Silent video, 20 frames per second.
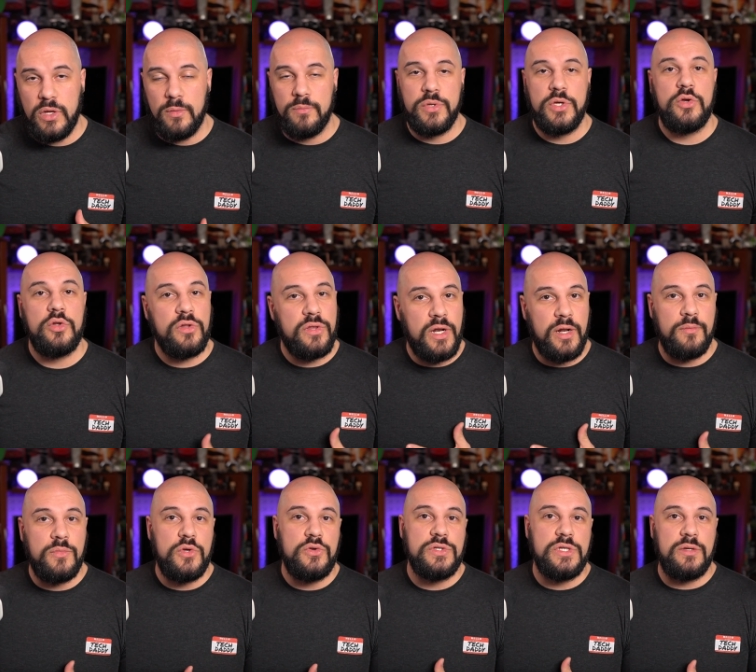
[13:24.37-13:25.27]
computer that
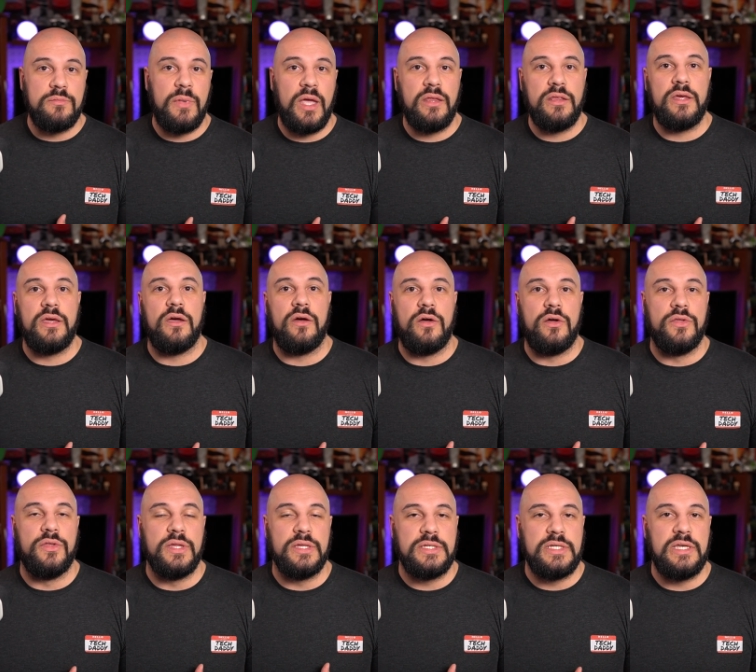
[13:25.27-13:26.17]
I'm using mainly
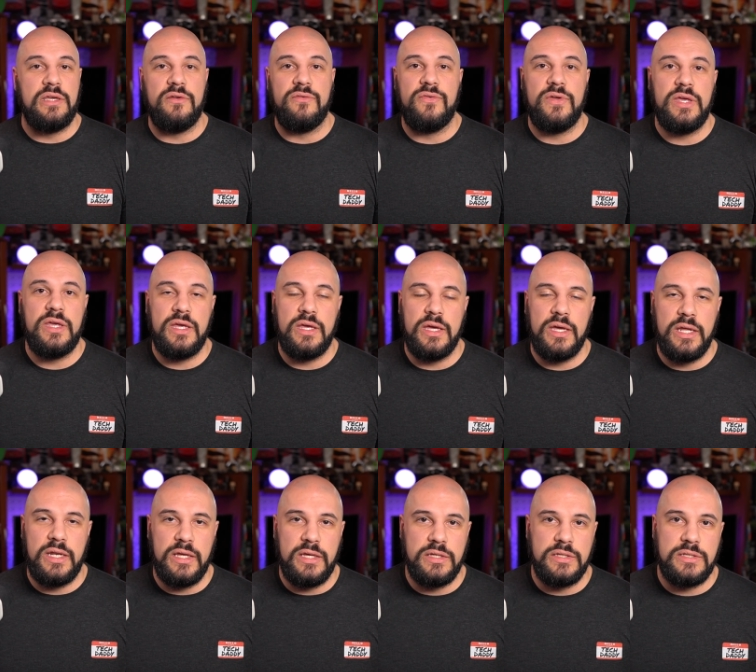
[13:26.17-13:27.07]
on the TV,
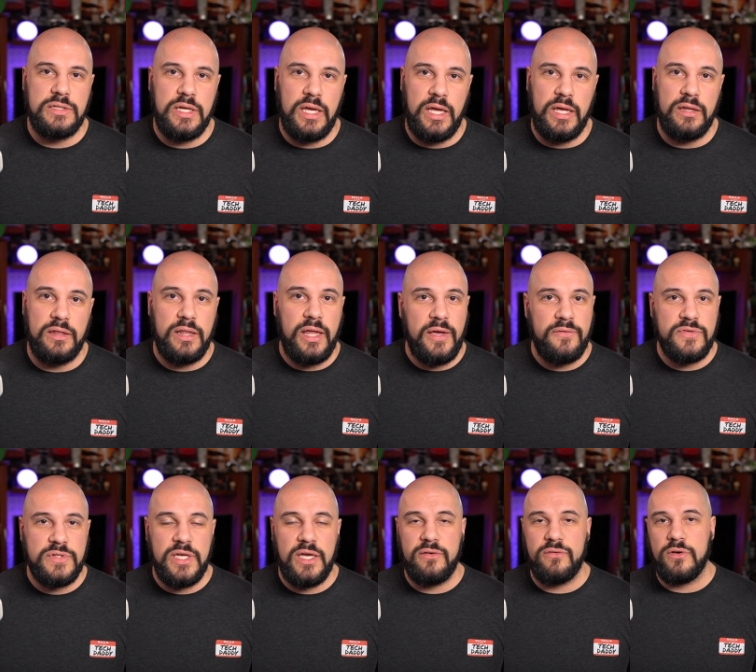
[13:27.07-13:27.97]
it is a
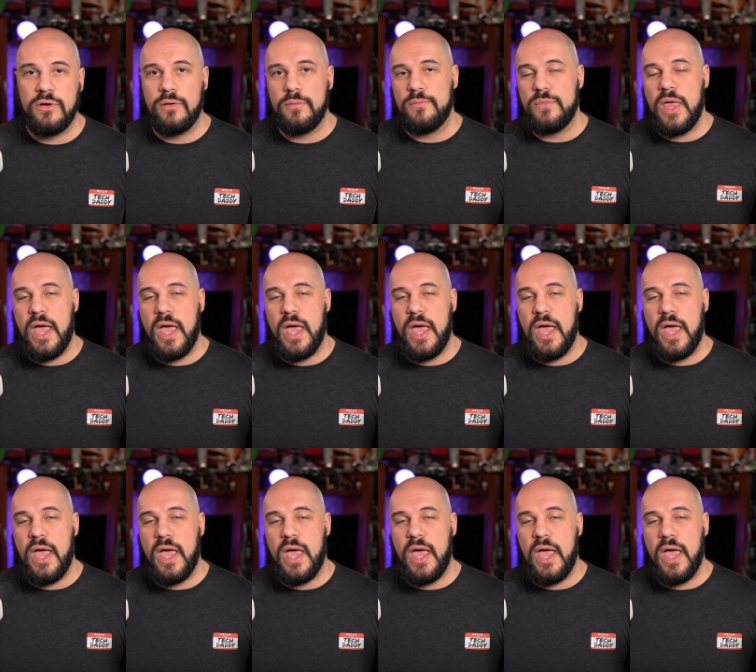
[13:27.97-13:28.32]
lifesaver.